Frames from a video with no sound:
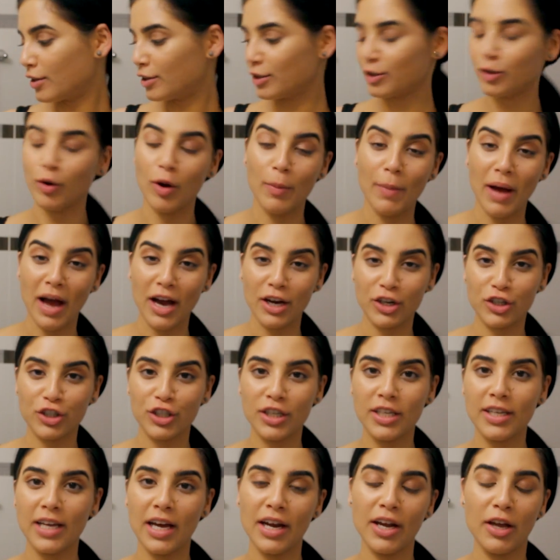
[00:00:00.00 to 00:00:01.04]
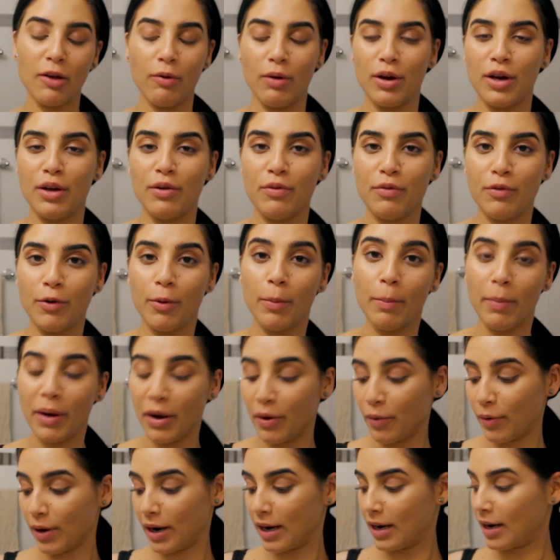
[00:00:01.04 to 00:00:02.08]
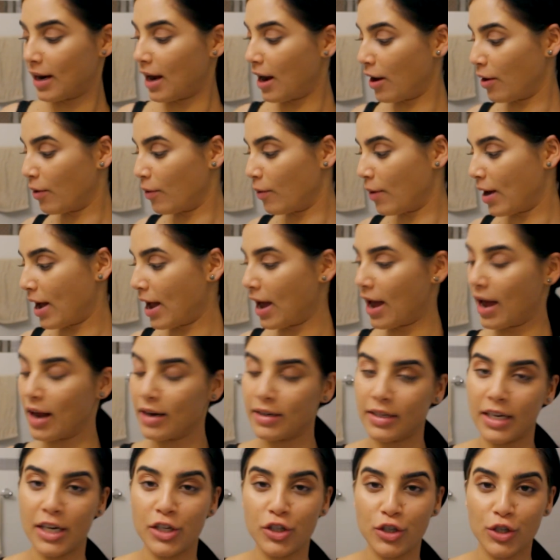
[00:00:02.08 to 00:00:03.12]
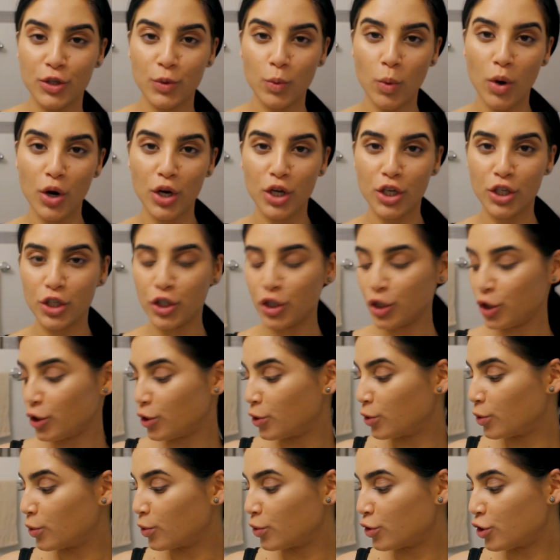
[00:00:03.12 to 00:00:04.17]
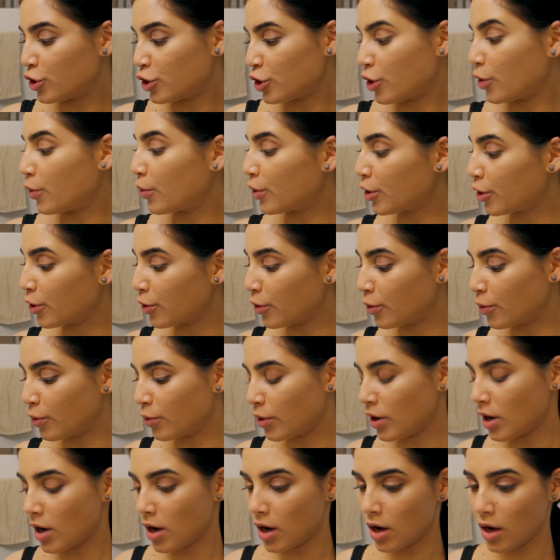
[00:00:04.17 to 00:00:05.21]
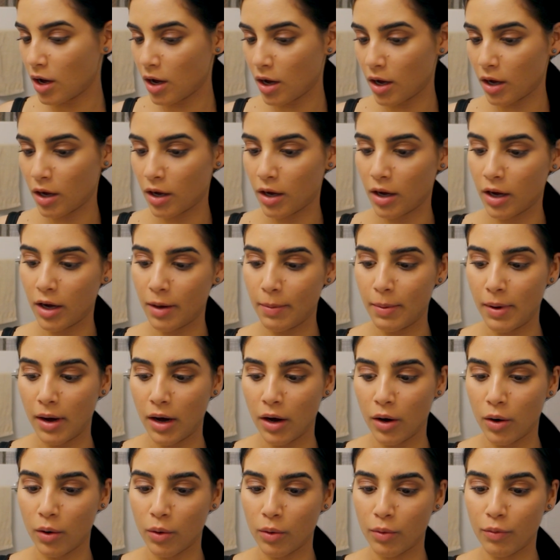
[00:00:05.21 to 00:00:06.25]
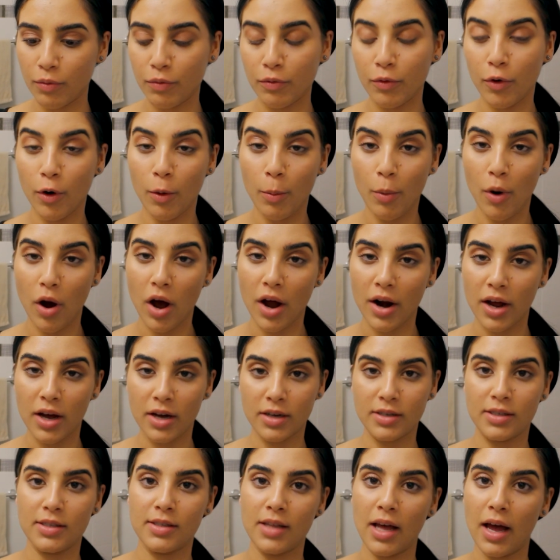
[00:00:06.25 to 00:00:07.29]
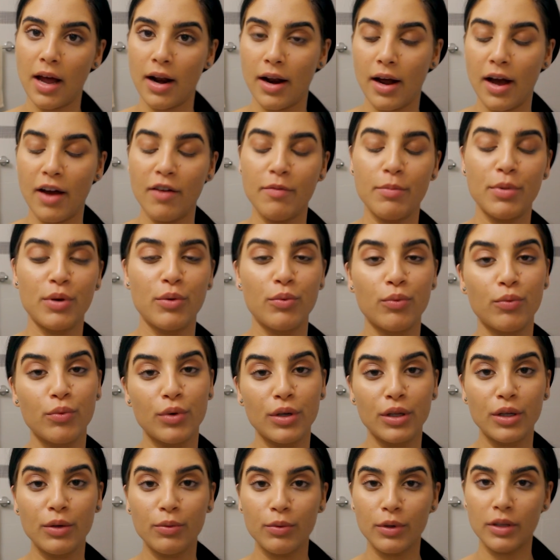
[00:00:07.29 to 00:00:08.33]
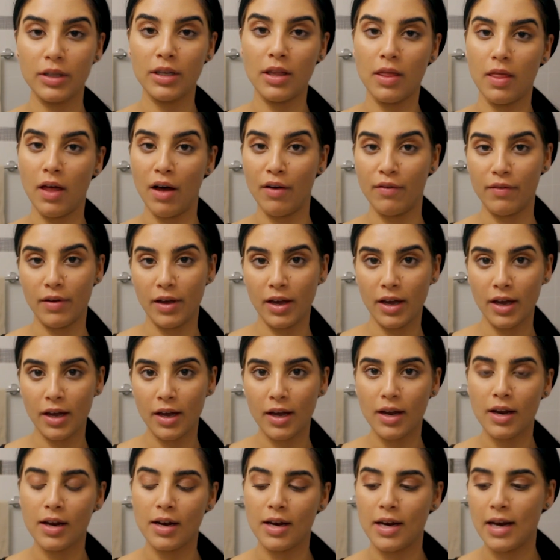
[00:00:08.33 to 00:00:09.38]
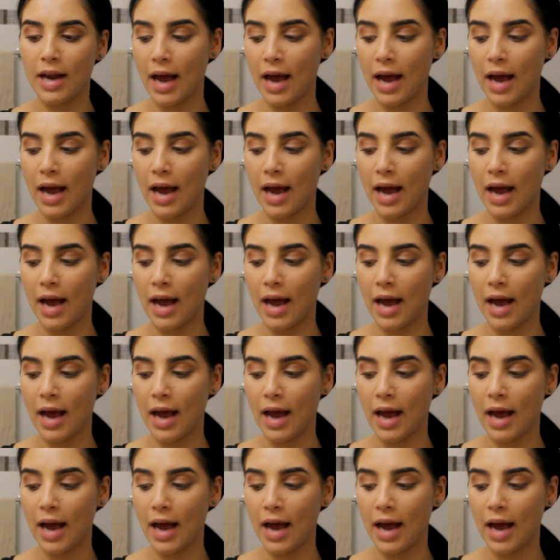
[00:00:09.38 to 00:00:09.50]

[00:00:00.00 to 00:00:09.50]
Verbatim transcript: So I'm actually getting ready for bed right now and I just wanted to show you about four products that I've been really, really loving.